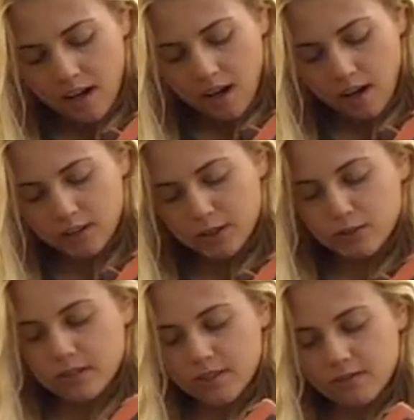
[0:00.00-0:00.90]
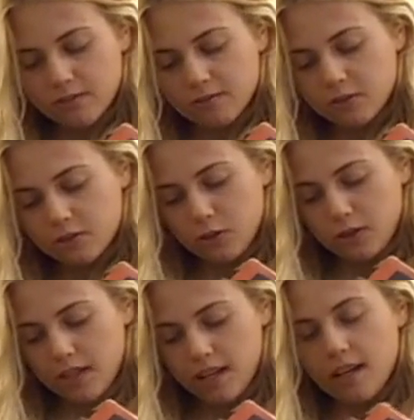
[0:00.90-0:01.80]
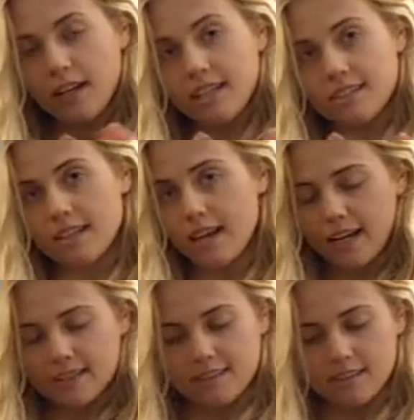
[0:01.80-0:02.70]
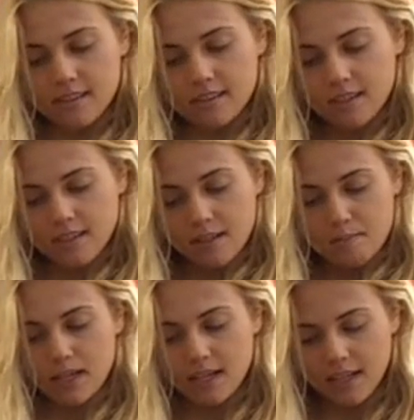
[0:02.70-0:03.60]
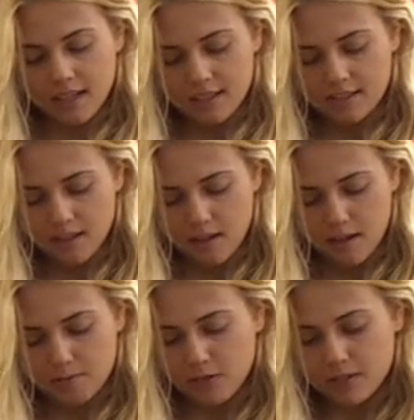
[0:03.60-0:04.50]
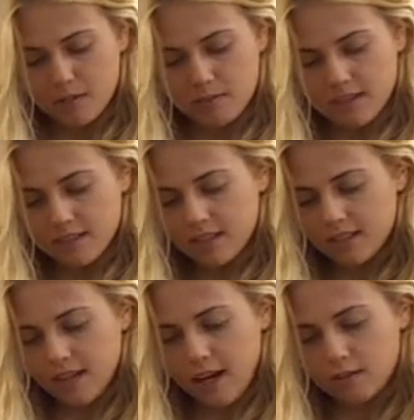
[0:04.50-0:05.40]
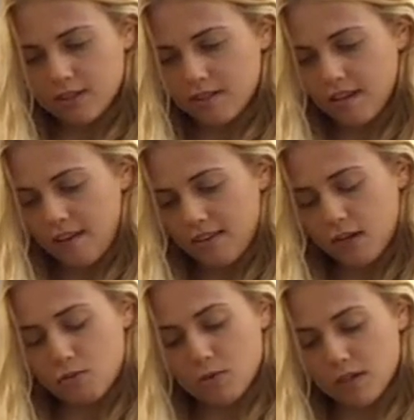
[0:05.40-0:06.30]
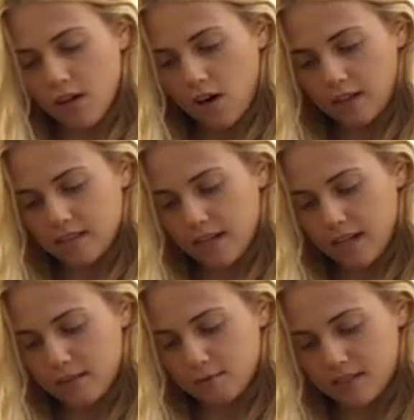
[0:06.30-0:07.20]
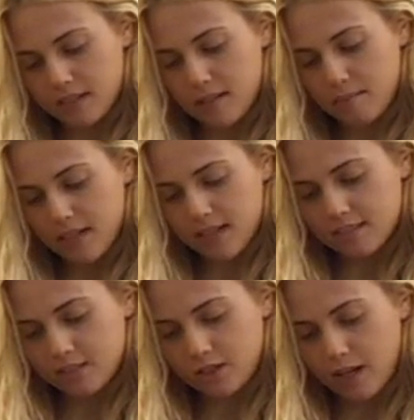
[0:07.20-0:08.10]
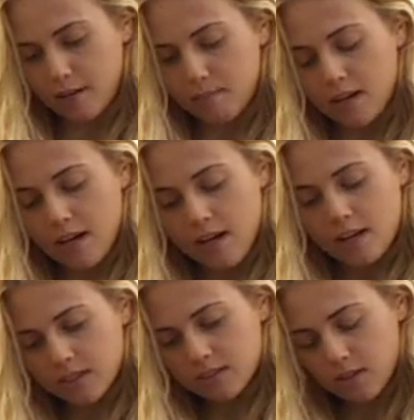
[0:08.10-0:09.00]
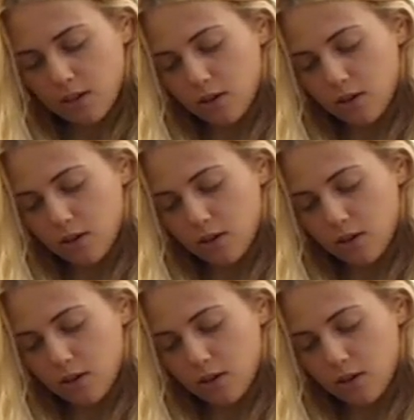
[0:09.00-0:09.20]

hot glue to the insides because for some reason I was just having a really hard time just keeping its shape. So,